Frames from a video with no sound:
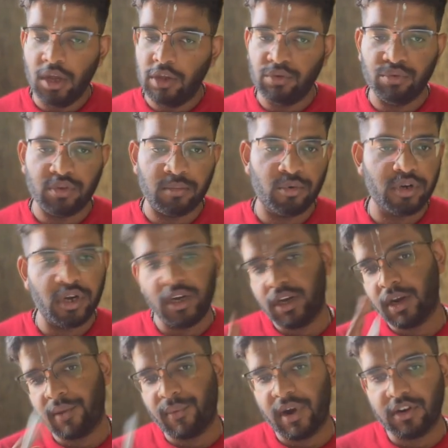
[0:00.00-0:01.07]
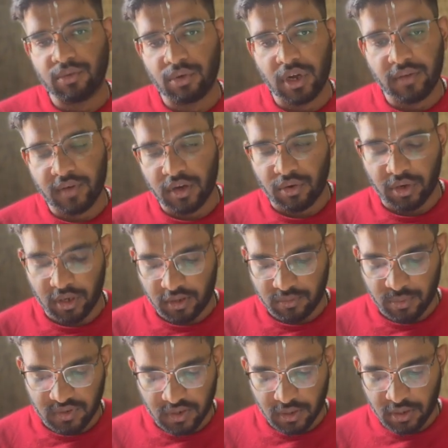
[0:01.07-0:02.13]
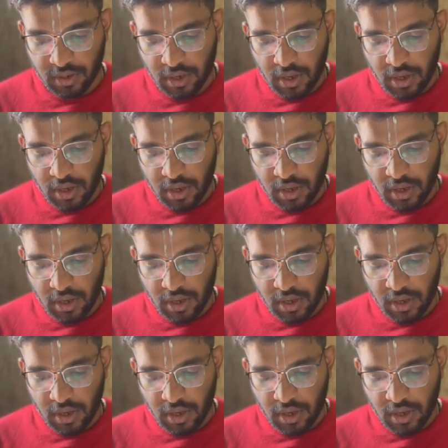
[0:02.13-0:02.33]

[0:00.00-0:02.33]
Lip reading: user mode, it requires only one context switching,